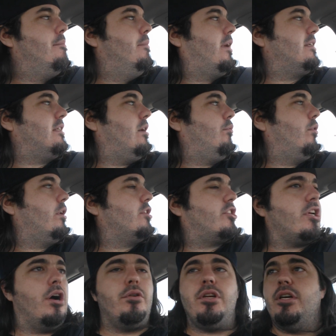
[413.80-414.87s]
because I want to
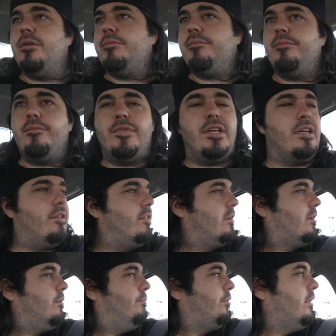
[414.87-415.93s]
show you the,
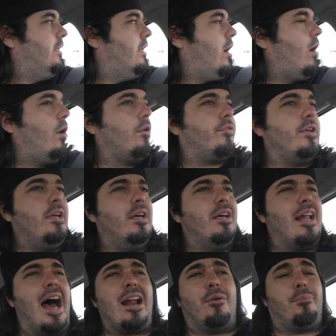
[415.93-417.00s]
the complete haul at the
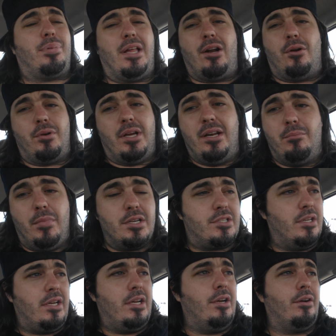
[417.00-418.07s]
end. I don't plan on getting
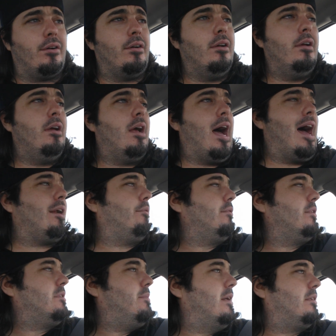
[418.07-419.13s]
much in here. I
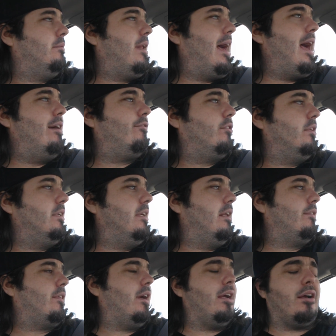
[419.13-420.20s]
don't expect them to have really
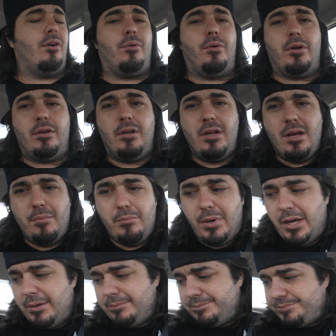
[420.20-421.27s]
anything going,
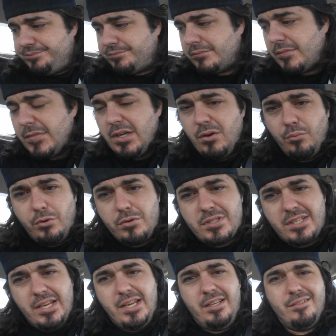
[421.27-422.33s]
but we'll
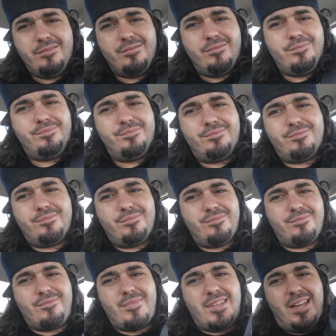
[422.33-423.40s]
see.
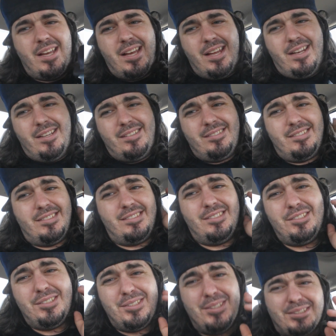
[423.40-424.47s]
And
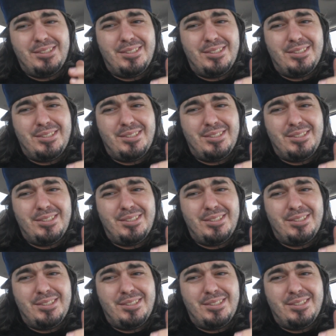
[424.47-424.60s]
ooh,